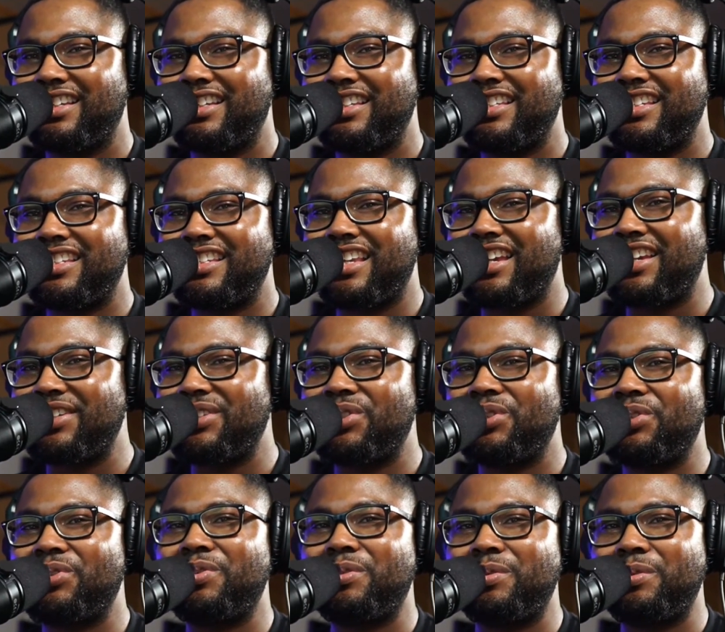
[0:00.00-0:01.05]
Stay
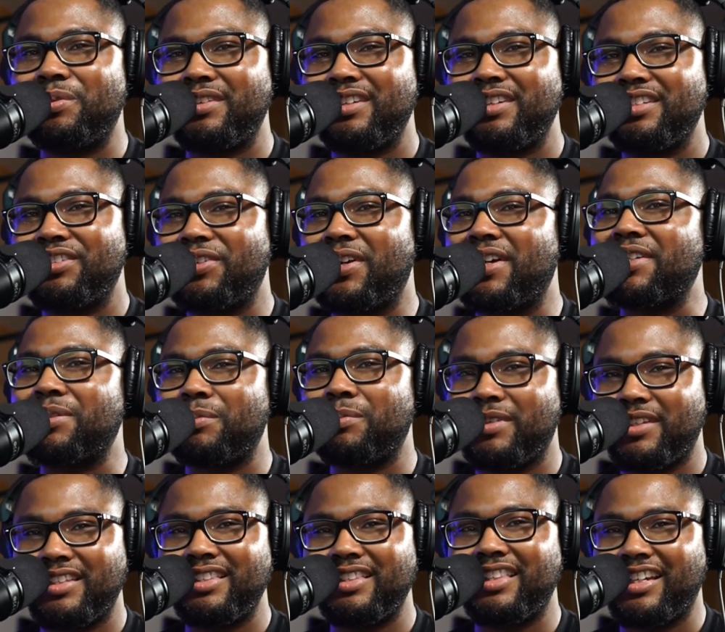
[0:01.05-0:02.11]
tuned. Trust
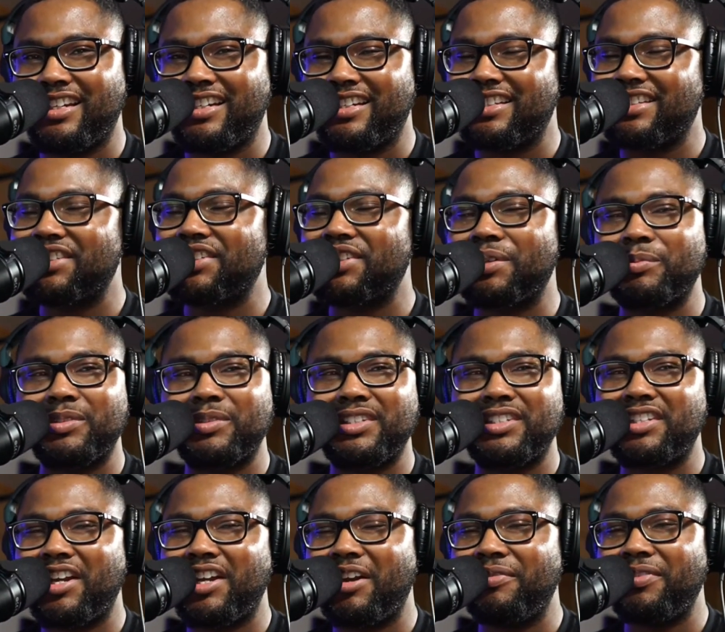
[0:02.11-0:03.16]
me, there's some
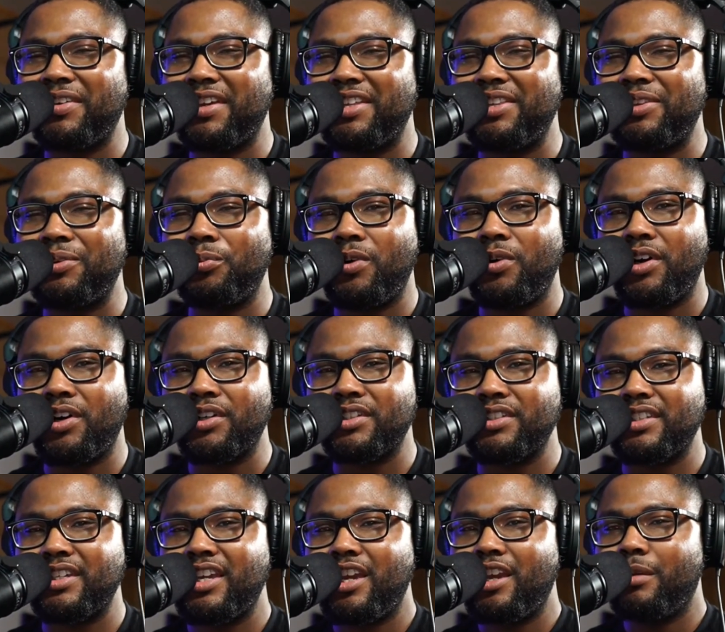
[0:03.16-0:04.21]
stuff in the works
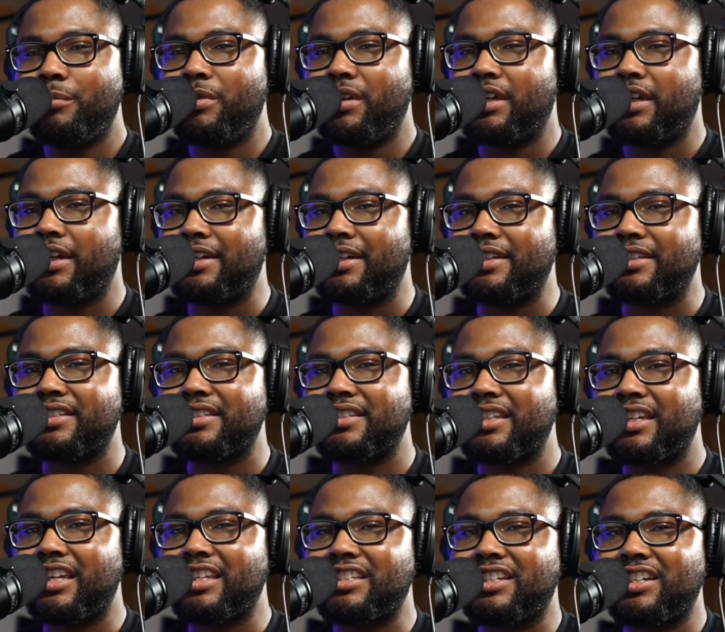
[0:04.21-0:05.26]
because
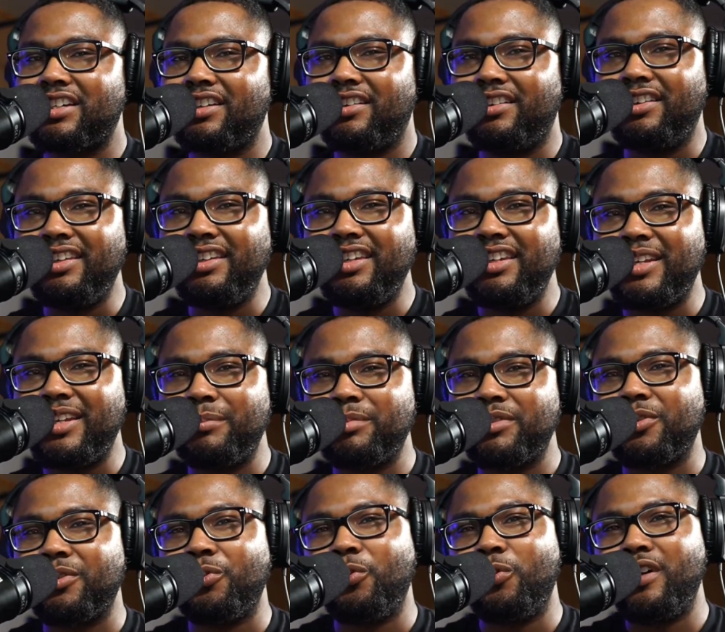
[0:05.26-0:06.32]
it's going to lead up
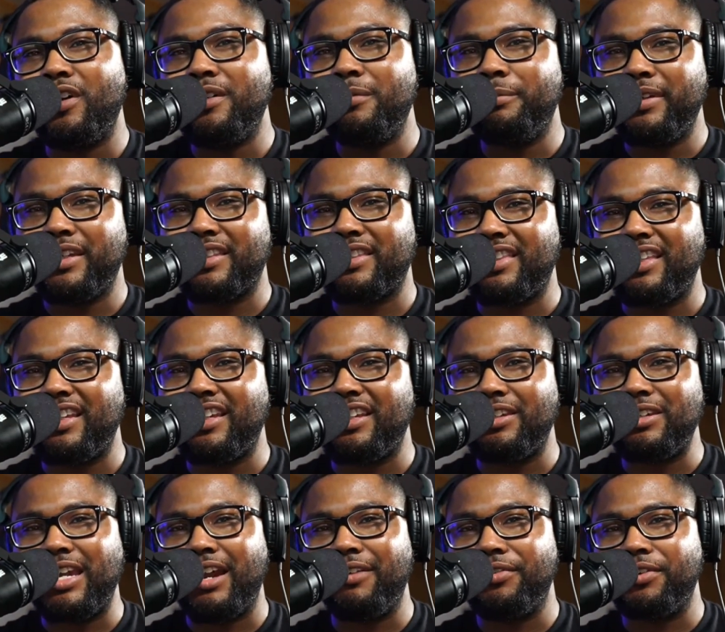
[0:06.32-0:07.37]
to one big thing.
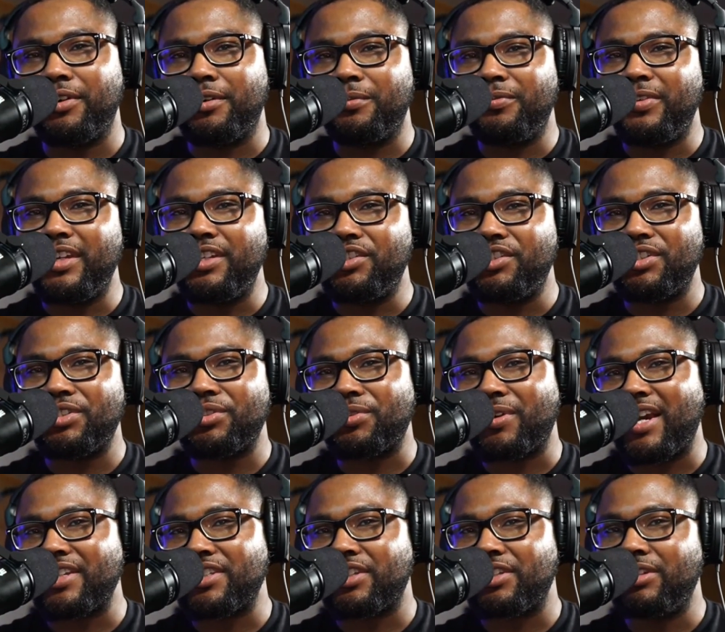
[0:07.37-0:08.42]
You have your Avengers,
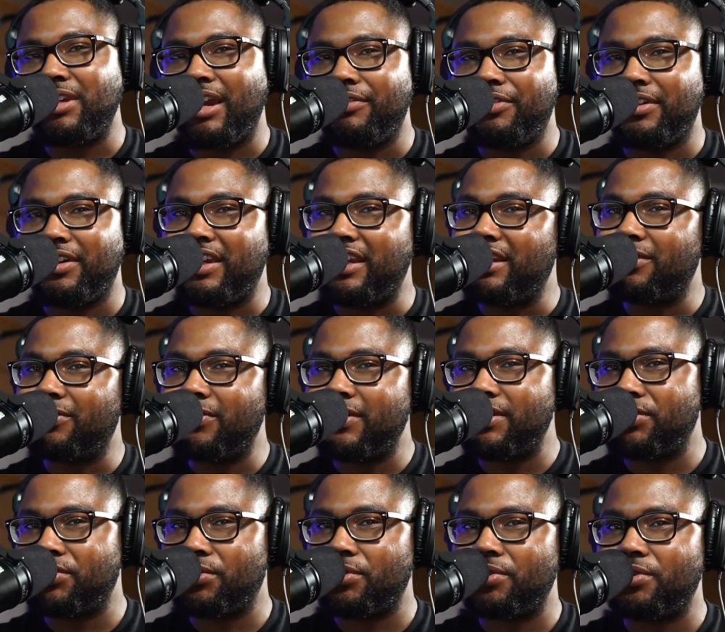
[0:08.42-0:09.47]
right? So you have your
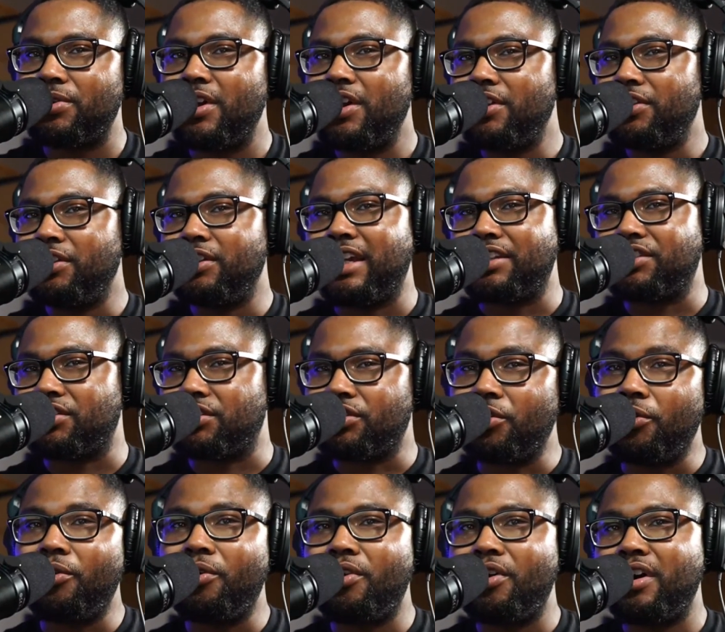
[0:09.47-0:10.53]
individual, you got your
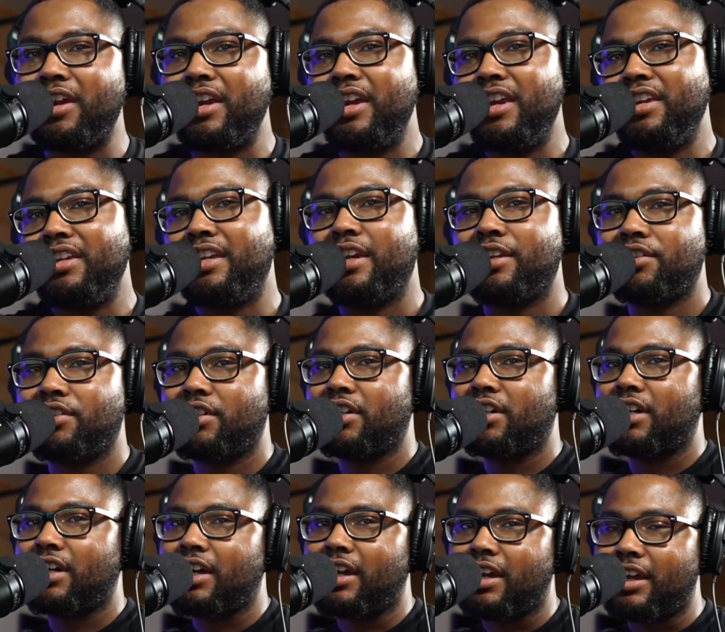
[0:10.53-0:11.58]
Thor, you got
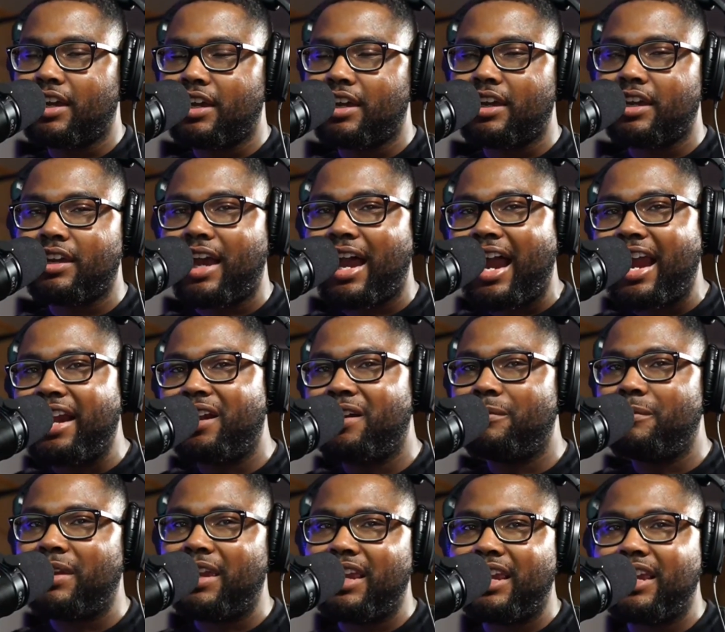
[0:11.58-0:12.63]
your Iron
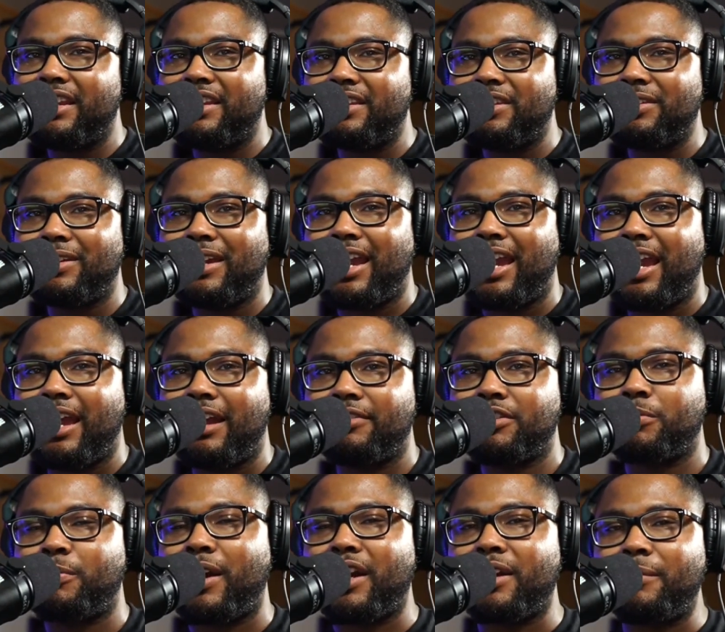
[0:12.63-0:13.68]
Man, then you have
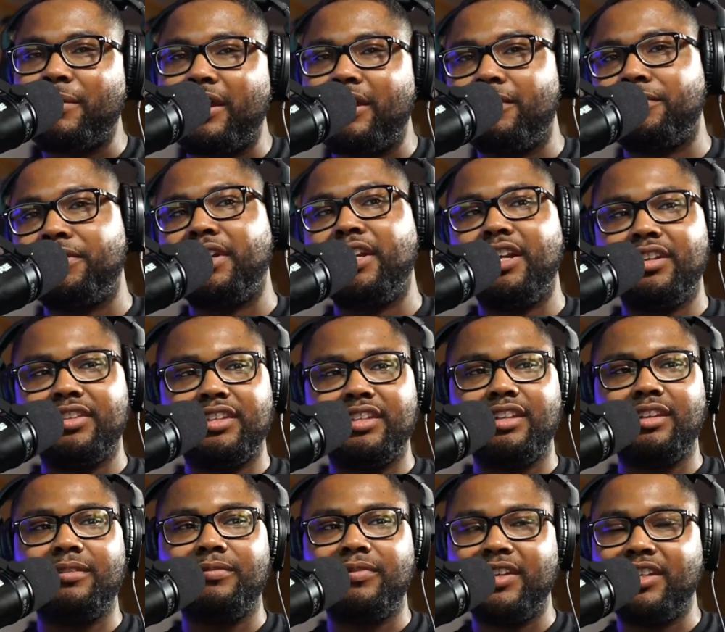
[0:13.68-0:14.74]
Spider-Man over here. Then
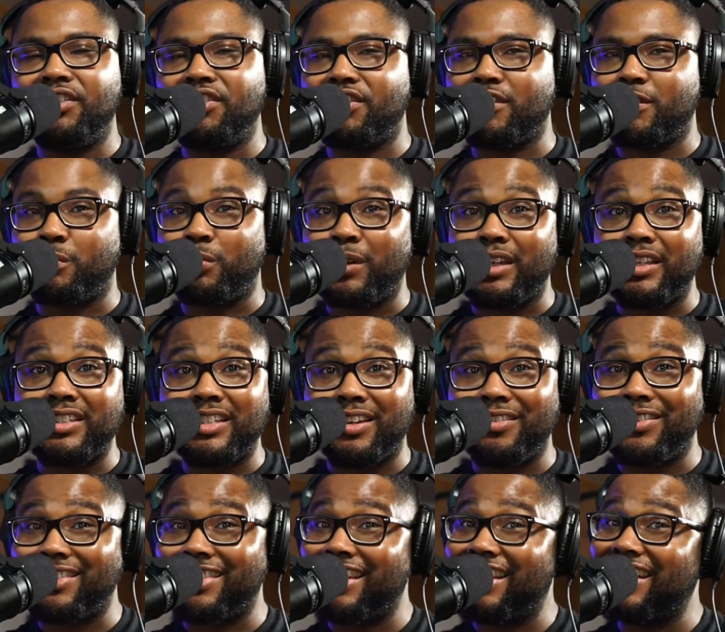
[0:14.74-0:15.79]
the Avengers brings
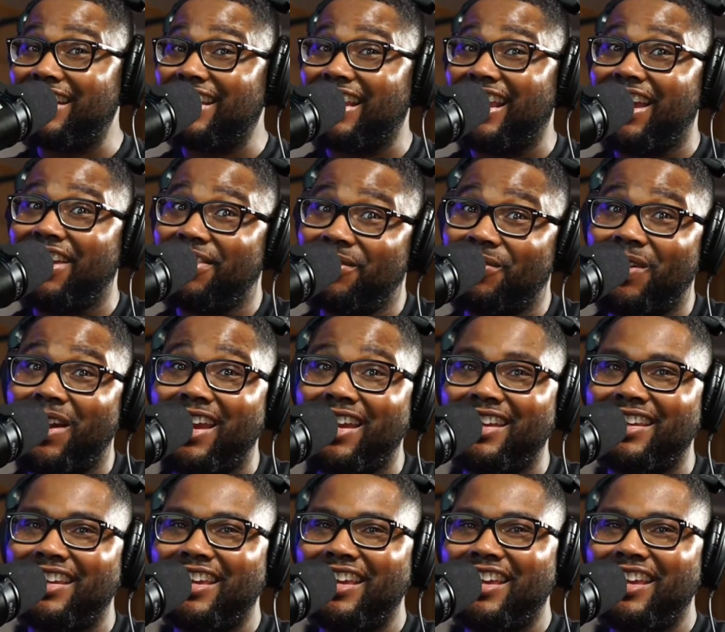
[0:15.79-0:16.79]
everything together, right?